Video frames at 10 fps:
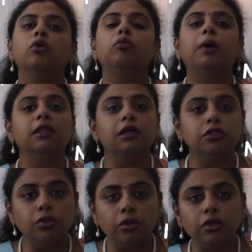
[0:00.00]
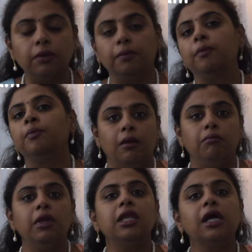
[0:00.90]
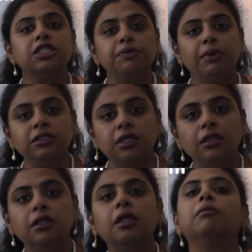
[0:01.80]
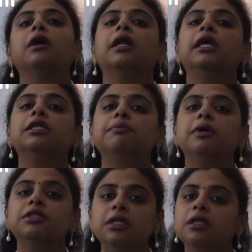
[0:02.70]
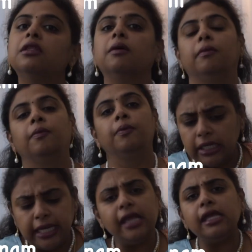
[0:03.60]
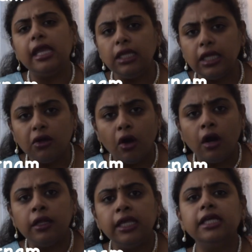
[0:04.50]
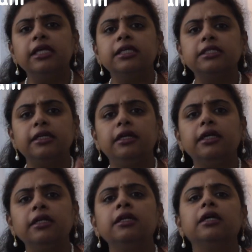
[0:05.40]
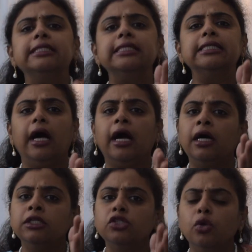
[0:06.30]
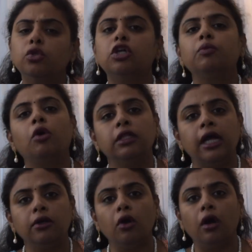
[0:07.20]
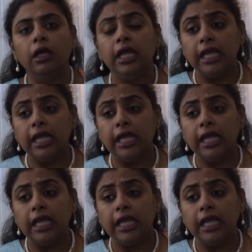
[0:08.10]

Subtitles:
Gurupadaka Stotram, Meenakshi Pancharatnam, Ganesha Pancharatnam. Take any god, he has written a stotram on that god.